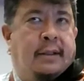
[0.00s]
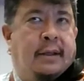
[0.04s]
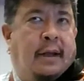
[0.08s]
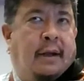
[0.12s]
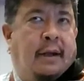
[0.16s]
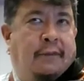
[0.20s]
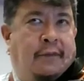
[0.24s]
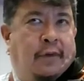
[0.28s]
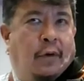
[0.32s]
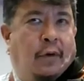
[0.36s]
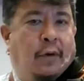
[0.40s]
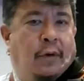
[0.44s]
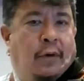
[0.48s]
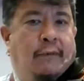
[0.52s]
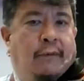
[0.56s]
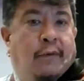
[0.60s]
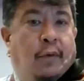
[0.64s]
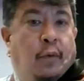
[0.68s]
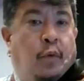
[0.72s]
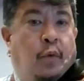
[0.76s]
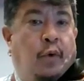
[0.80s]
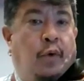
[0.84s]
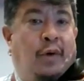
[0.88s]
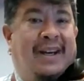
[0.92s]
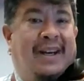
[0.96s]
have you heard of the
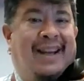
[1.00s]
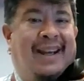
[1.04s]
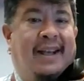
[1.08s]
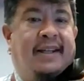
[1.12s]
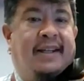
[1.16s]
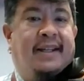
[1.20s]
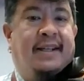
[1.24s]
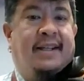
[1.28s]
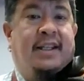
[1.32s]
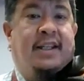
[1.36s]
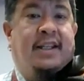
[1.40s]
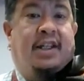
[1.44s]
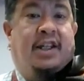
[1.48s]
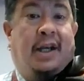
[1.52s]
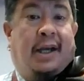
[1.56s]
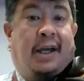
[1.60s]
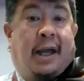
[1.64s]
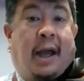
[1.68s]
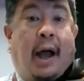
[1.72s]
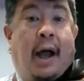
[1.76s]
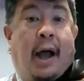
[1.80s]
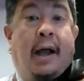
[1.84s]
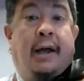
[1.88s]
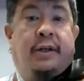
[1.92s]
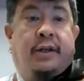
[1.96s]
word
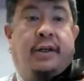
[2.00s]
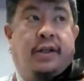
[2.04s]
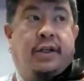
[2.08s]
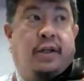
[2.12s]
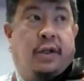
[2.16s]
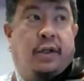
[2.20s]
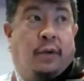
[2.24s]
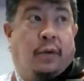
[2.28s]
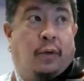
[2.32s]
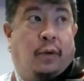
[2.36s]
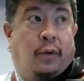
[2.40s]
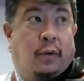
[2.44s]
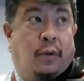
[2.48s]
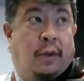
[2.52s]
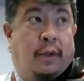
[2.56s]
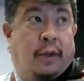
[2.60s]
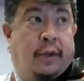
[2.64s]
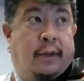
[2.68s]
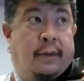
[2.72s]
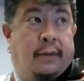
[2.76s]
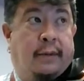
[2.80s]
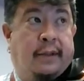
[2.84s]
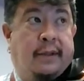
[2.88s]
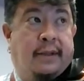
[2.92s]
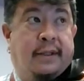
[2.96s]
staccato?
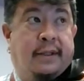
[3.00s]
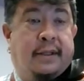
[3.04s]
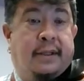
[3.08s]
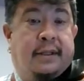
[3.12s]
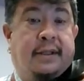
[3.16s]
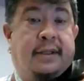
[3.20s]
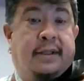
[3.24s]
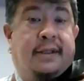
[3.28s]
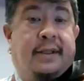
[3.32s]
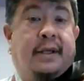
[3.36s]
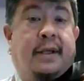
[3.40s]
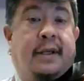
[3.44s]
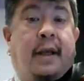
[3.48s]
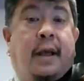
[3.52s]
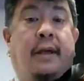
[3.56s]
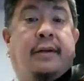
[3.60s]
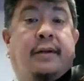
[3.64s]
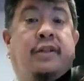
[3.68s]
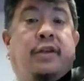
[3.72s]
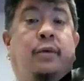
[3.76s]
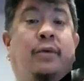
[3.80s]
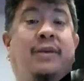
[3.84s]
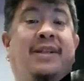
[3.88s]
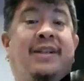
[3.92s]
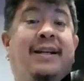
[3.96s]

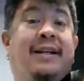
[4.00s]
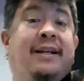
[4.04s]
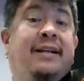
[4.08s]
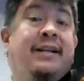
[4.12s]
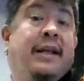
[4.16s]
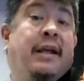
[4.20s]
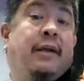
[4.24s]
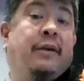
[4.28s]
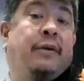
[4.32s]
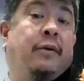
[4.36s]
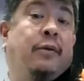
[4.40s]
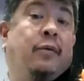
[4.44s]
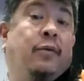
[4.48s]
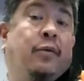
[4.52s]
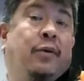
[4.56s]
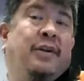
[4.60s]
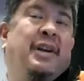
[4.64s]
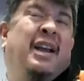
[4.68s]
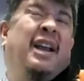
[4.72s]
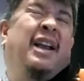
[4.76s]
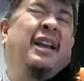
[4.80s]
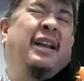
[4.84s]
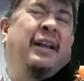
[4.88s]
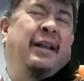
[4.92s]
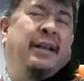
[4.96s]
Staccato is an Italian word.
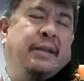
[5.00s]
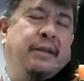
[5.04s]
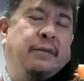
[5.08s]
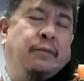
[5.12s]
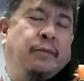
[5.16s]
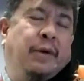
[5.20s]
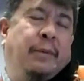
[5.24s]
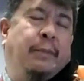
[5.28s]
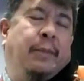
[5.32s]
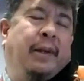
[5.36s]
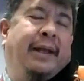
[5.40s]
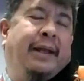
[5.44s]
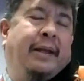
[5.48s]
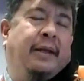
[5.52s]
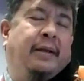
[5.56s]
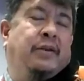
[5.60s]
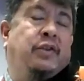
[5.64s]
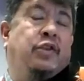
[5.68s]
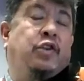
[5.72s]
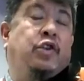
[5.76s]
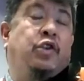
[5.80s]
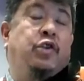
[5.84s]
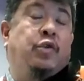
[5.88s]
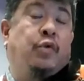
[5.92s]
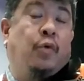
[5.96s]
We play it
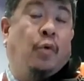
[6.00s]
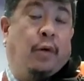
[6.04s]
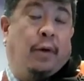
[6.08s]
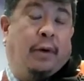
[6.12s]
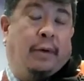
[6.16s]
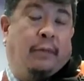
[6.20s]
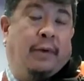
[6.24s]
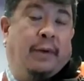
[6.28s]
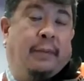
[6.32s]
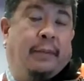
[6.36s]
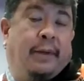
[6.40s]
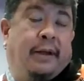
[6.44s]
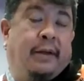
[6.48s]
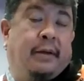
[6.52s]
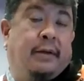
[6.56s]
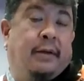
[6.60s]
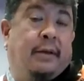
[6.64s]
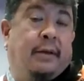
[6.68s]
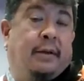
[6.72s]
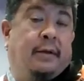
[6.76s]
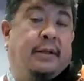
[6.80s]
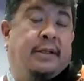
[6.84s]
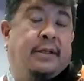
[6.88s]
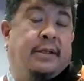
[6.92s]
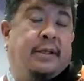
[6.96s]
short. We play
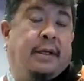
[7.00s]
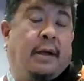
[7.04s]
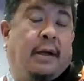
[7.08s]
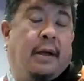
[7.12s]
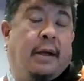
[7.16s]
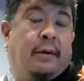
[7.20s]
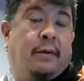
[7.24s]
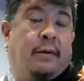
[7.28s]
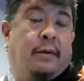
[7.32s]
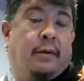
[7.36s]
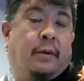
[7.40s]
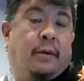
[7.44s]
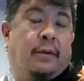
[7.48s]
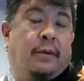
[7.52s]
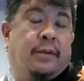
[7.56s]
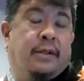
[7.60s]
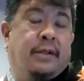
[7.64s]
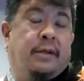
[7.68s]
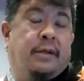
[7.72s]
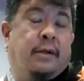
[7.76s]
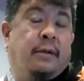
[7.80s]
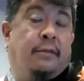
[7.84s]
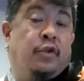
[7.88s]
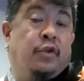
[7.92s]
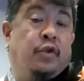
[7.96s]
staccato
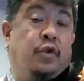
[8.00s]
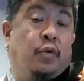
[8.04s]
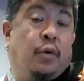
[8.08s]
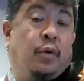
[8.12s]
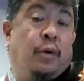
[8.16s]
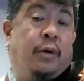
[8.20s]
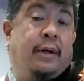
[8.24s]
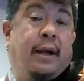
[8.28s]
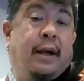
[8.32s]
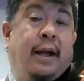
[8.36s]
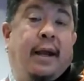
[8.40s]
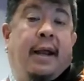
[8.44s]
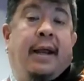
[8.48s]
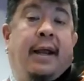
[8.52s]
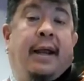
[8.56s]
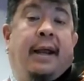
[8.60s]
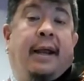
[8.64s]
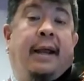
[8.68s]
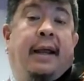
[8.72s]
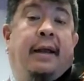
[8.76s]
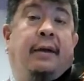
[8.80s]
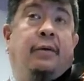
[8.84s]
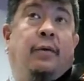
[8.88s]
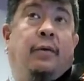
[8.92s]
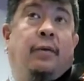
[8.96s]
notes short,
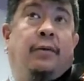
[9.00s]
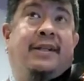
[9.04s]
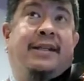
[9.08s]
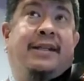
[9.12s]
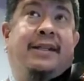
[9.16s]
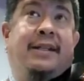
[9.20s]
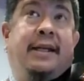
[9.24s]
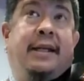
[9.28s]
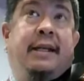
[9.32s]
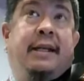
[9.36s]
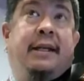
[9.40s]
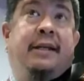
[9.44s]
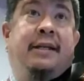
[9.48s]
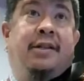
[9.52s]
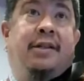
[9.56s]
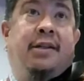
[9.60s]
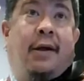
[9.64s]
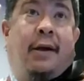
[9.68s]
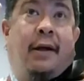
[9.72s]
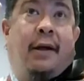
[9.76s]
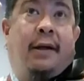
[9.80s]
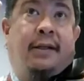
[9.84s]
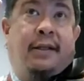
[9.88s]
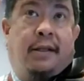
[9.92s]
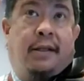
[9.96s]
and you'll see
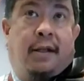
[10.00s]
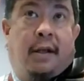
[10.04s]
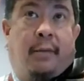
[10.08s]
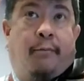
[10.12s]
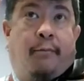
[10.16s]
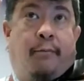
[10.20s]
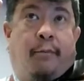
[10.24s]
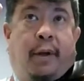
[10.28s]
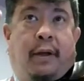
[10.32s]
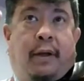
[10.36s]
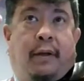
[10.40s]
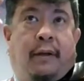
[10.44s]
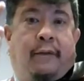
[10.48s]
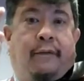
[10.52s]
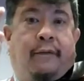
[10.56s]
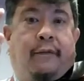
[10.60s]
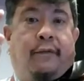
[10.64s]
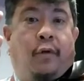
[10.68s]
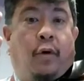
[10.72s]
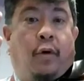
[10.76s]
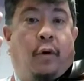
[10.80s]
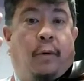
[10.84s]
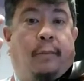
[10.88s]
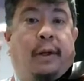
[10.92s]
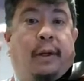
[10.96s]
dots above
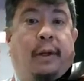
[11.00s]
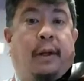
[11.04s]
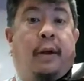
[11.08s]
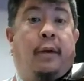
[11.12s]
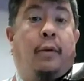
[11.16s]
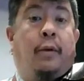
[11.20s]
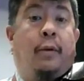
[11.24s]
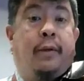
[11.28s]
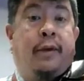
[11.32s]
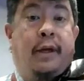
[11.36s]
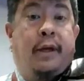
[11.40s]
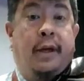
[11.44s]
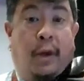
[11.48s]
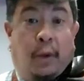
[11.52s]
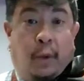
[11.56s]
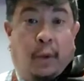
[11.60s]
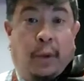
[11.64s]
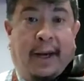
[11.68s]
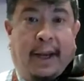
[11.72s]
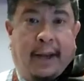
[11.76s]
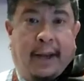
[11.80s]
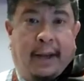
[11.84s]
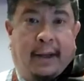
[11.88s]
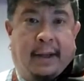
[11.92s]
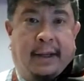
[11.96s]
or below the
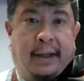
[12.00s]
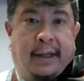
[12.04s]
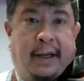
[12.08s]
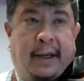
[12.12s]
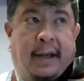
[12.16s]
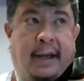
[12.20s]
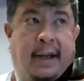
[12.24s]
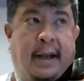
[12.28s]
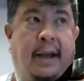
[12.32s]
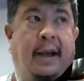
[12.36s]
note head